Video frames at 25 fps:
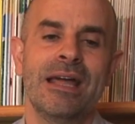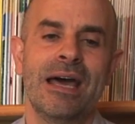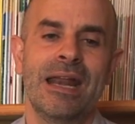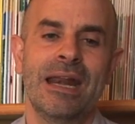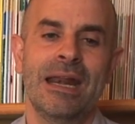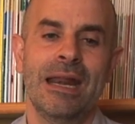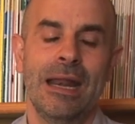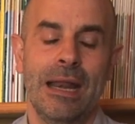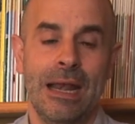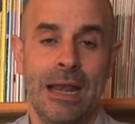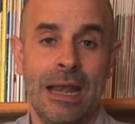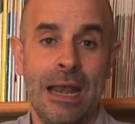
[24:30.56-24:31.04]

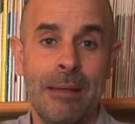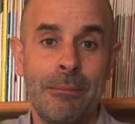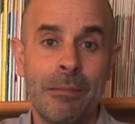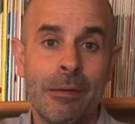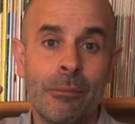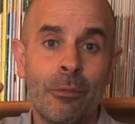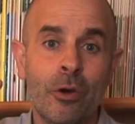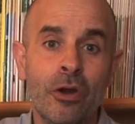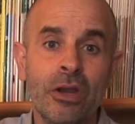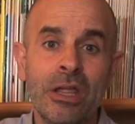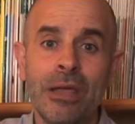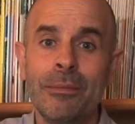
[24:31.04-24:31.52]
It gives
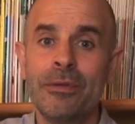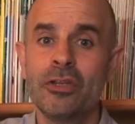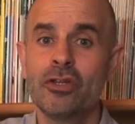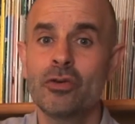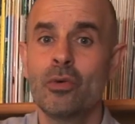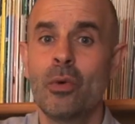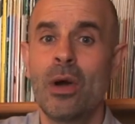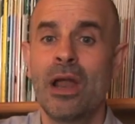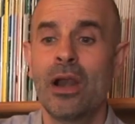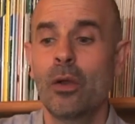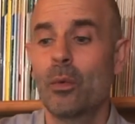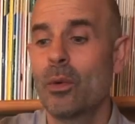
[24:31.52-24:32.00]
ideas
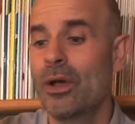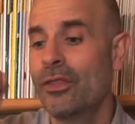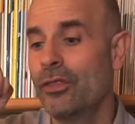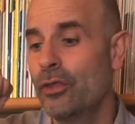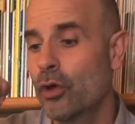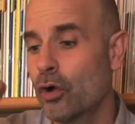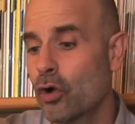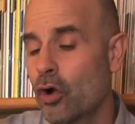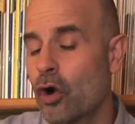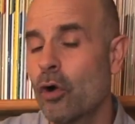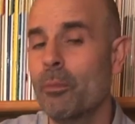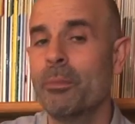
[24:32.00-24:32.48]
for
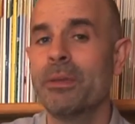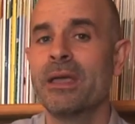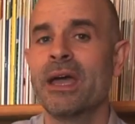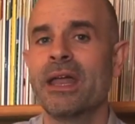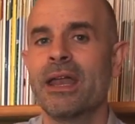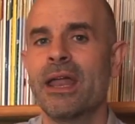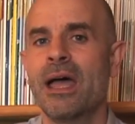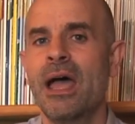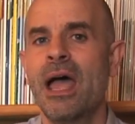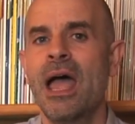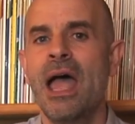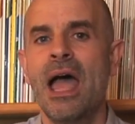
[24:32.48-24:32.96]
reinforcing
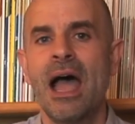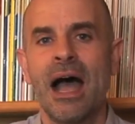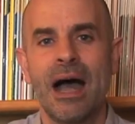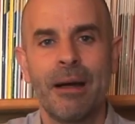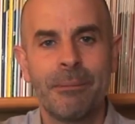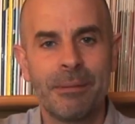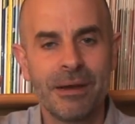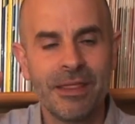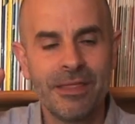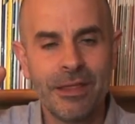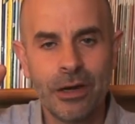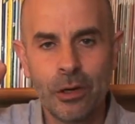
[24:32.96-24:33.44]
it when
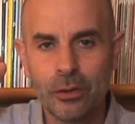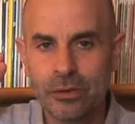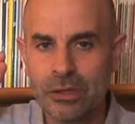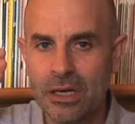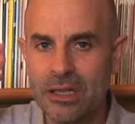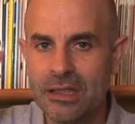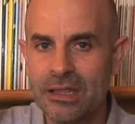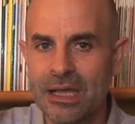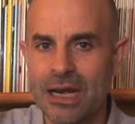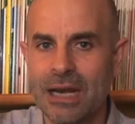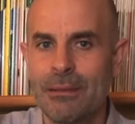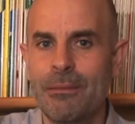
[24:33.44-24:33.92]

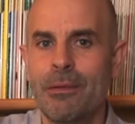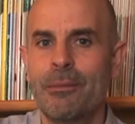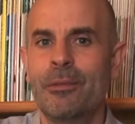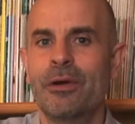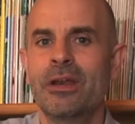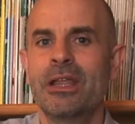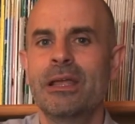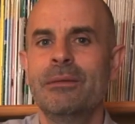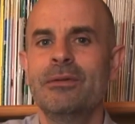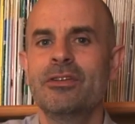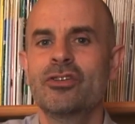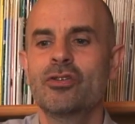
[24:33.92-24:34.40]
copying
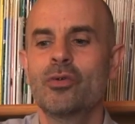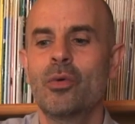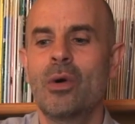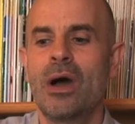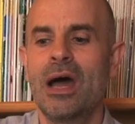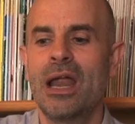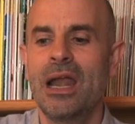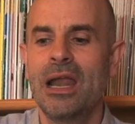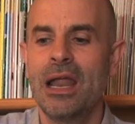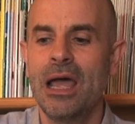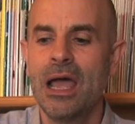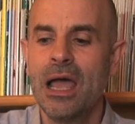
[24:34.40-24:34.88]
or when
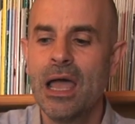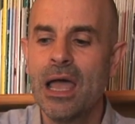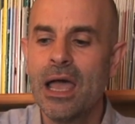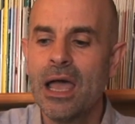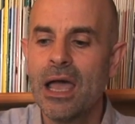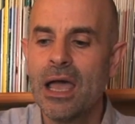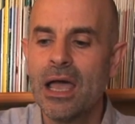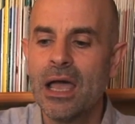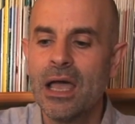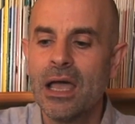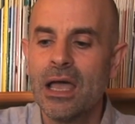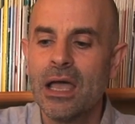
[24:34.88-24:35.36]
doing
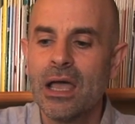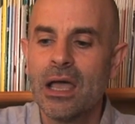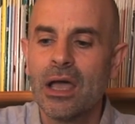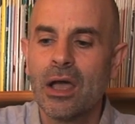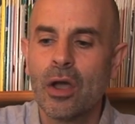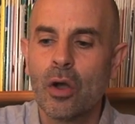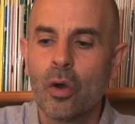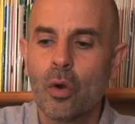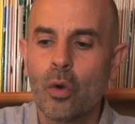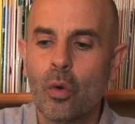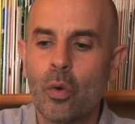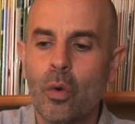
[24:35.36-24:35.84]
activities such
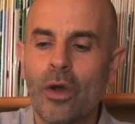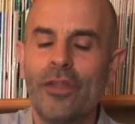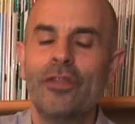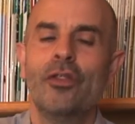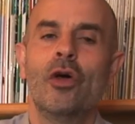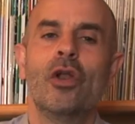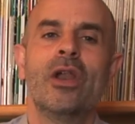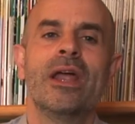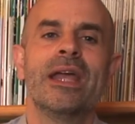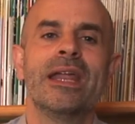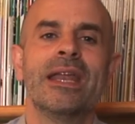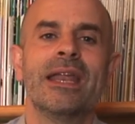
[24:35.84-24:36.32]
as
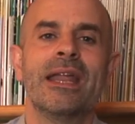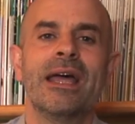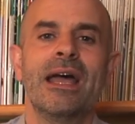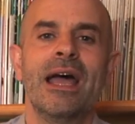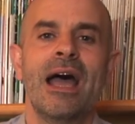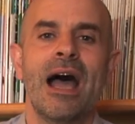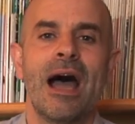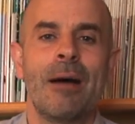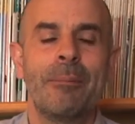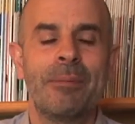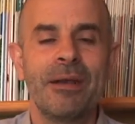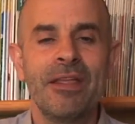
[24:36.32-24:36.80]
reading.
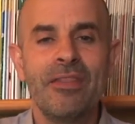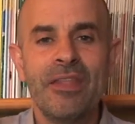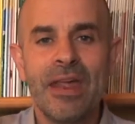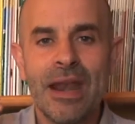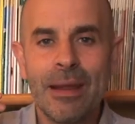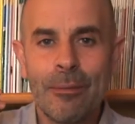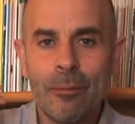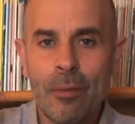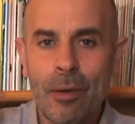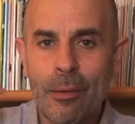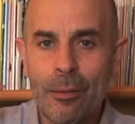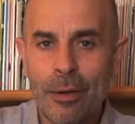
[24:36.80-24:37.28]
It
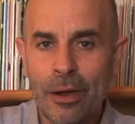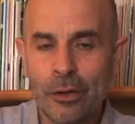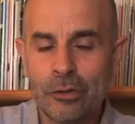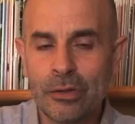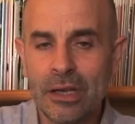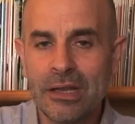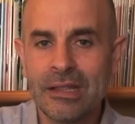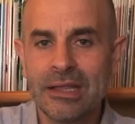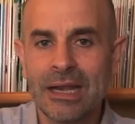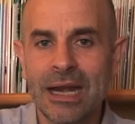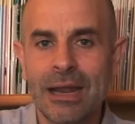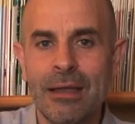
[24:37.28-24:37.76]
helps
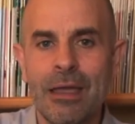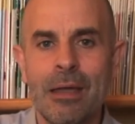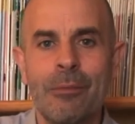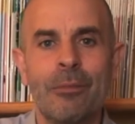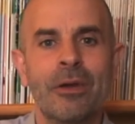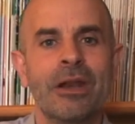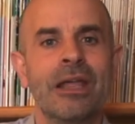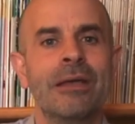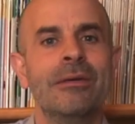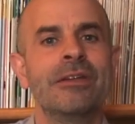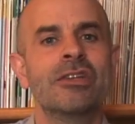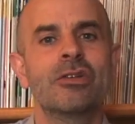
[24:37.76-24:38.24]
students remember
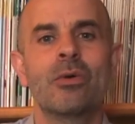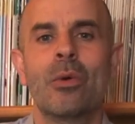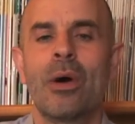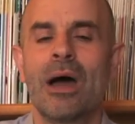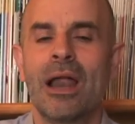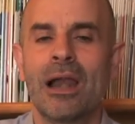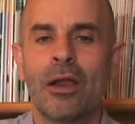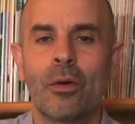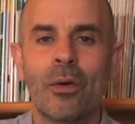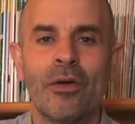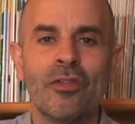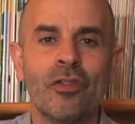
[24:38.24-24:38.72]
to use
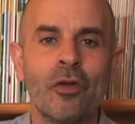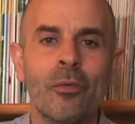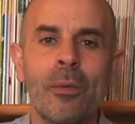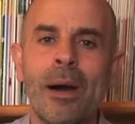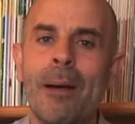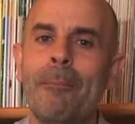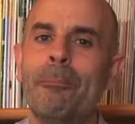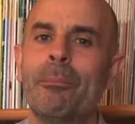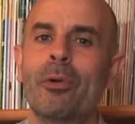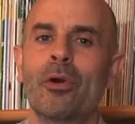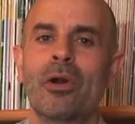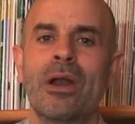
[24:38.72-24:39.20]
their visual
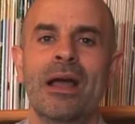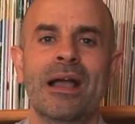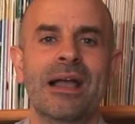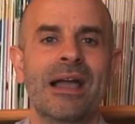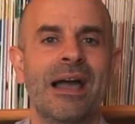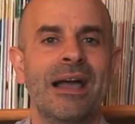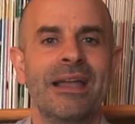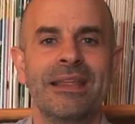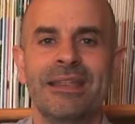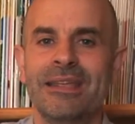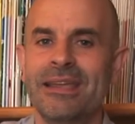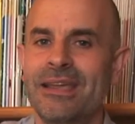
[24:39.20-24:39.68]
memory
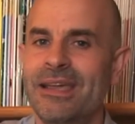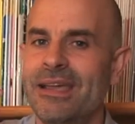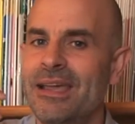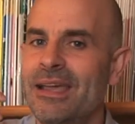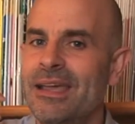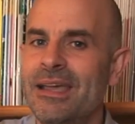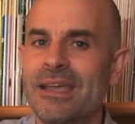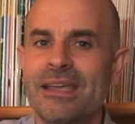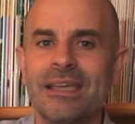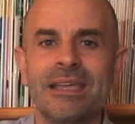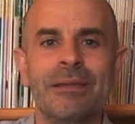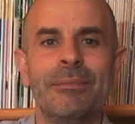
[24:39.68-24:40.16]
when they are in
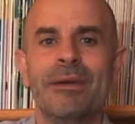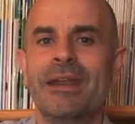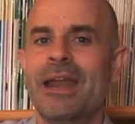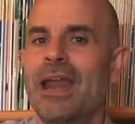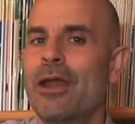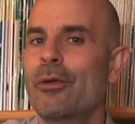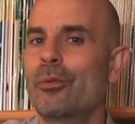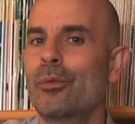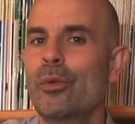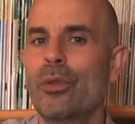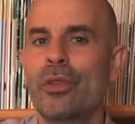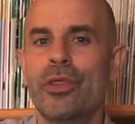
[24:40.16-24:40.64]
public,
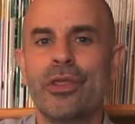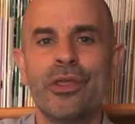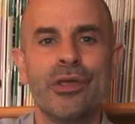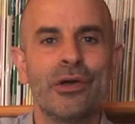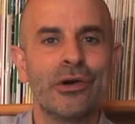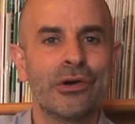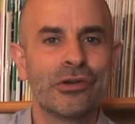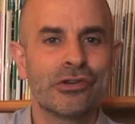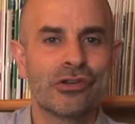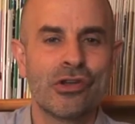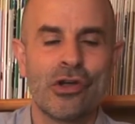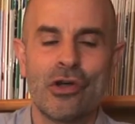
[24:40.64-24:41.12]
when
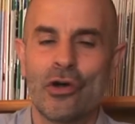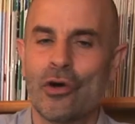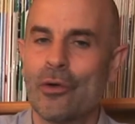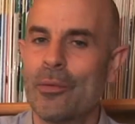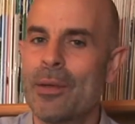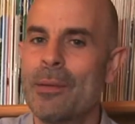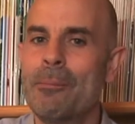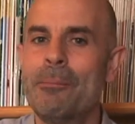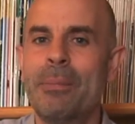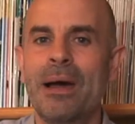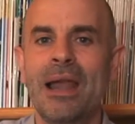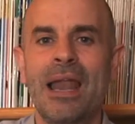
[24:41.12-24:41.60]
they see
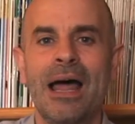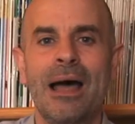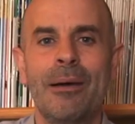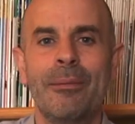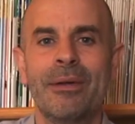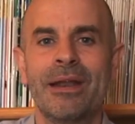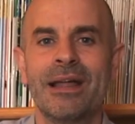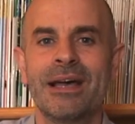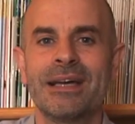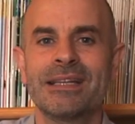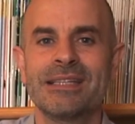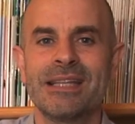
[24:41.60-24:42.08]
commercials,
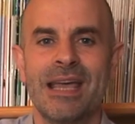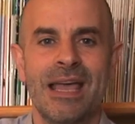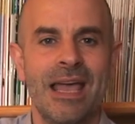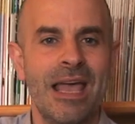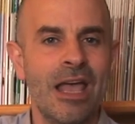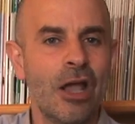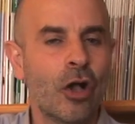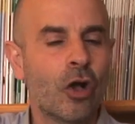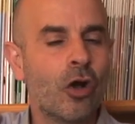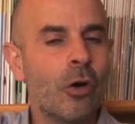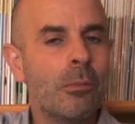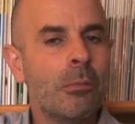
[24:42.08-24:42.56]
when
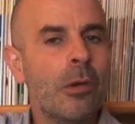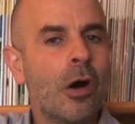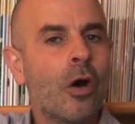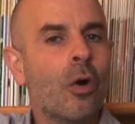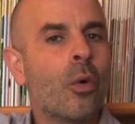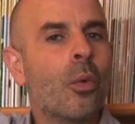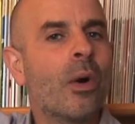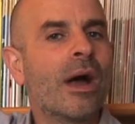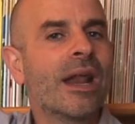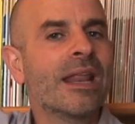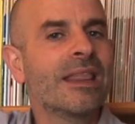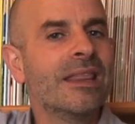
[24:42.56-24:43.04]
they see
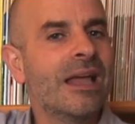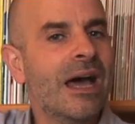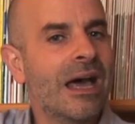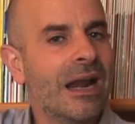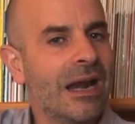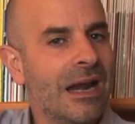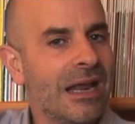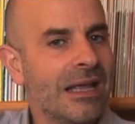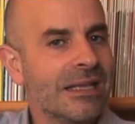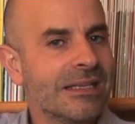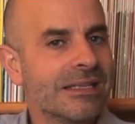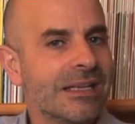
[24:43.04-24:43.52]

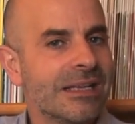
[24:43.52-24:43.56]
signs.